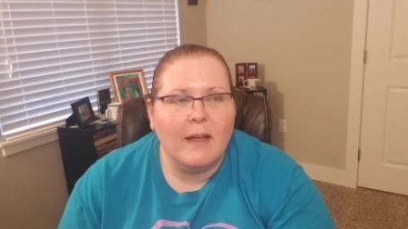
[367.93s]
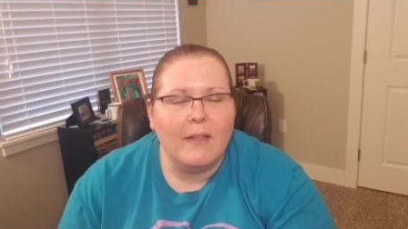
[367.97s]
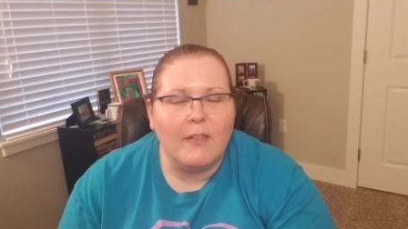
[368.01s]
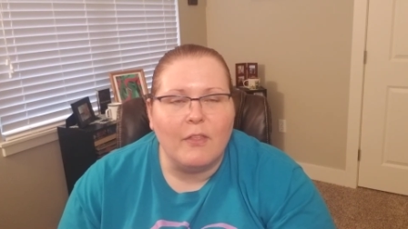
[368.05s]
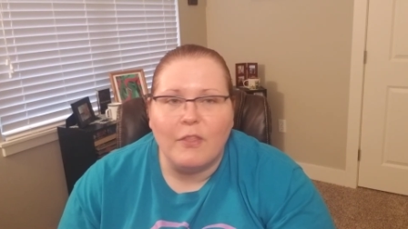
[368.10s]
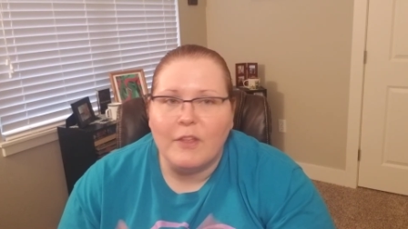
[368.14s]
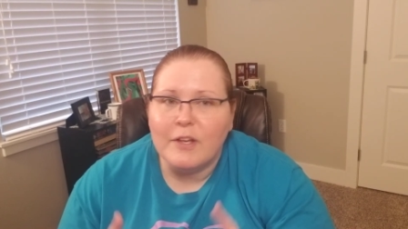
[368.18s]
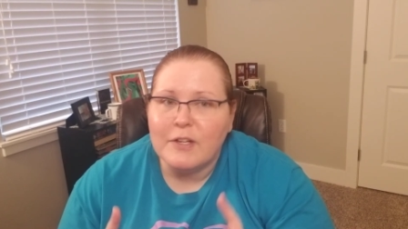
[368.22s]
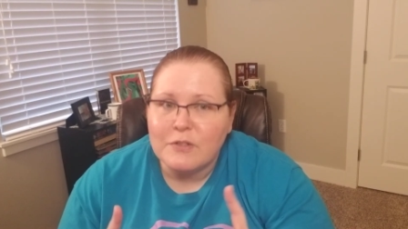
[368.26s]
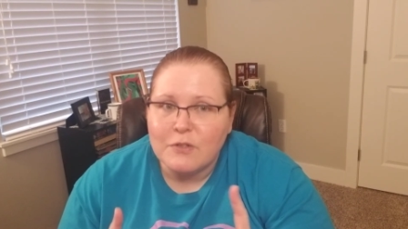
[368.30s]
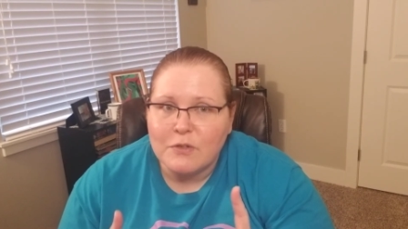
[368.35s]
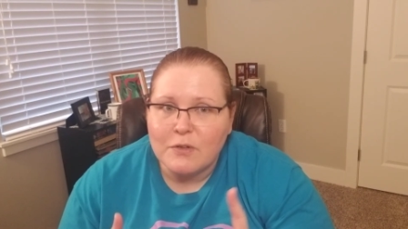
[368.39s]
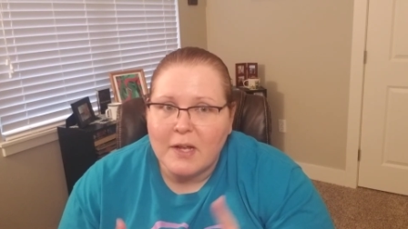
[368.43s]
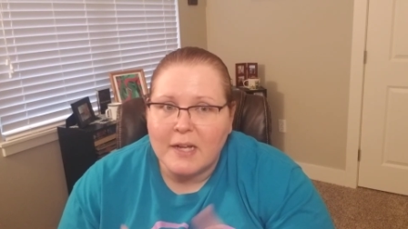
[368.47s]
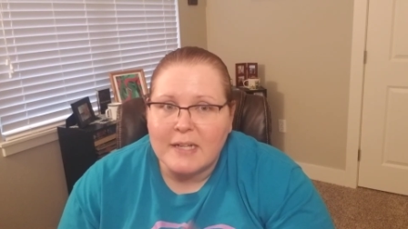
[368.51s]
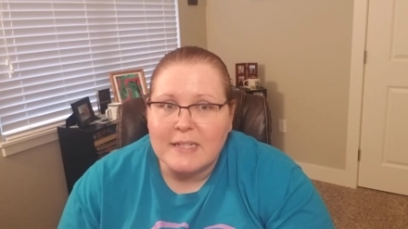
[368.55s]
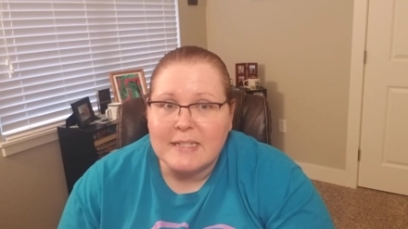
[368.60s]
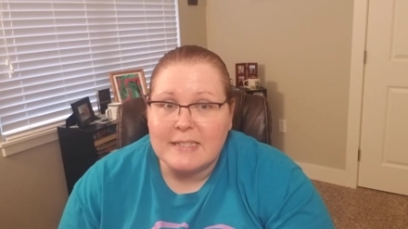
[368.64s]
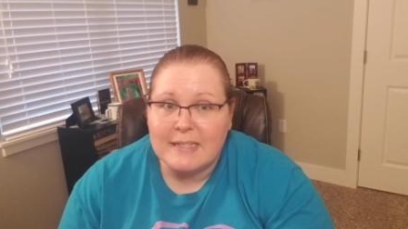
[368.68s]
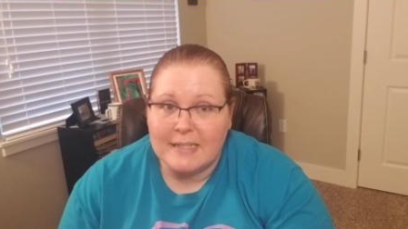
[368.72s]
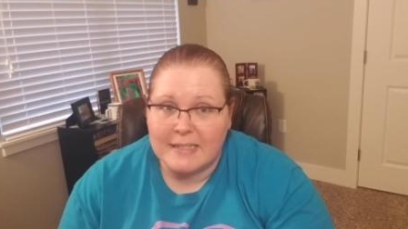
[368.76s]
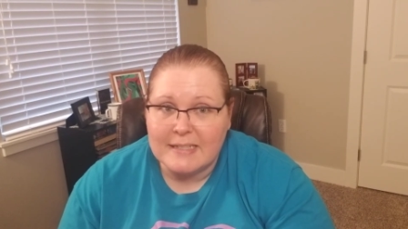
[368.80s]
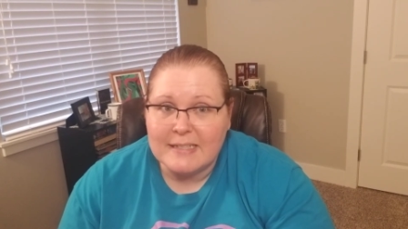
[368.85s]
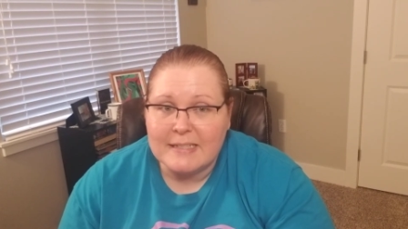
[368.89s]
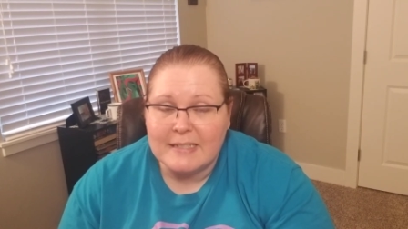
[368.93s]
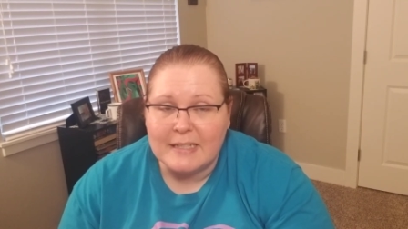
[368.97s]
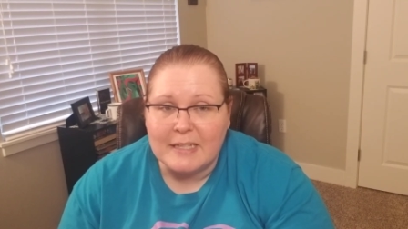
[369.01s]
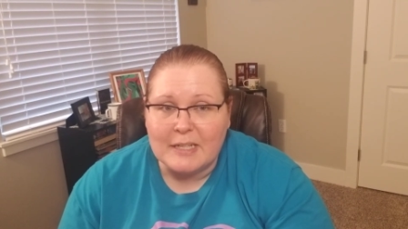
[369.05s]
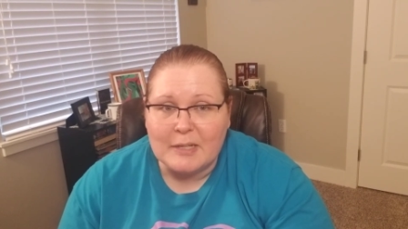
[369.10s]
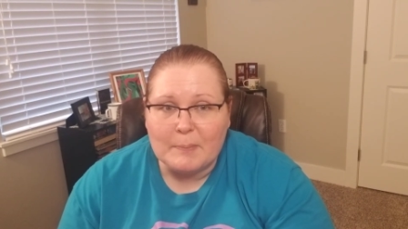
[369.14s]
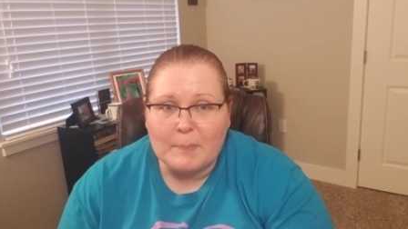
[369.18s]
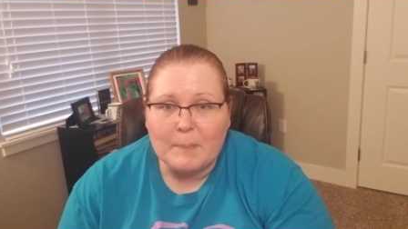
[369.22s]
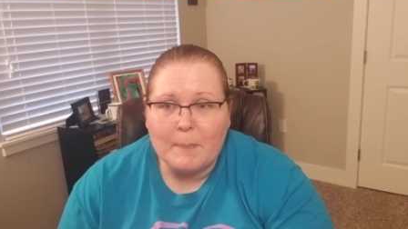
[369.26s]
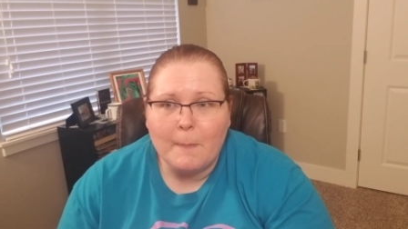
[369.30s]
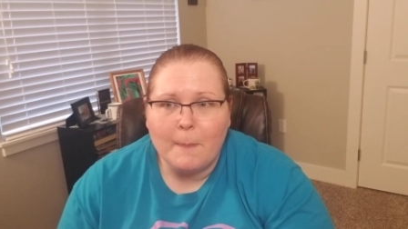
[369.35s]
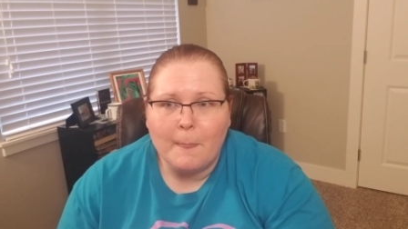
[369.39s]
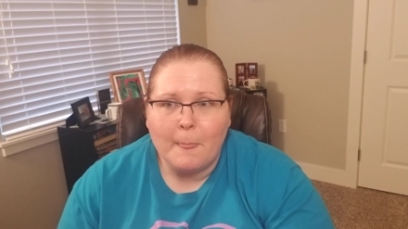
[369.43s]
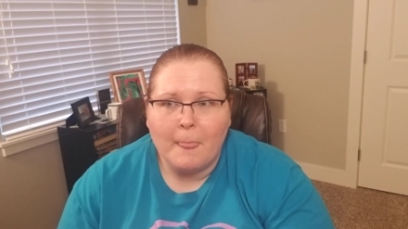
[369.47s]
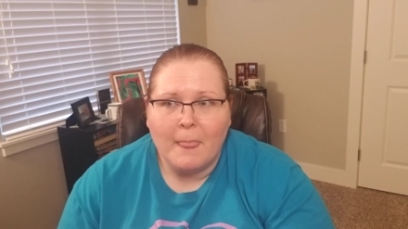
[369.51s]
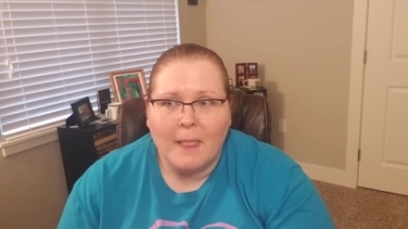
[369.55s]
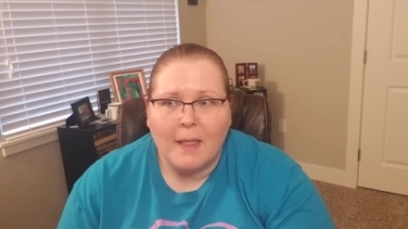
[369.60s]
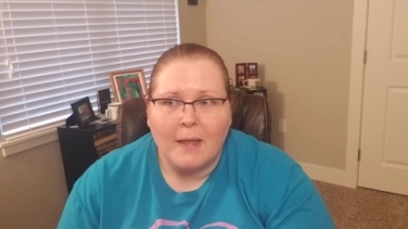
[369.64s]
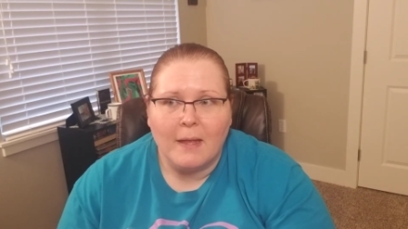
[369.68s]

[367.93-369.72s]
things are not as they seem.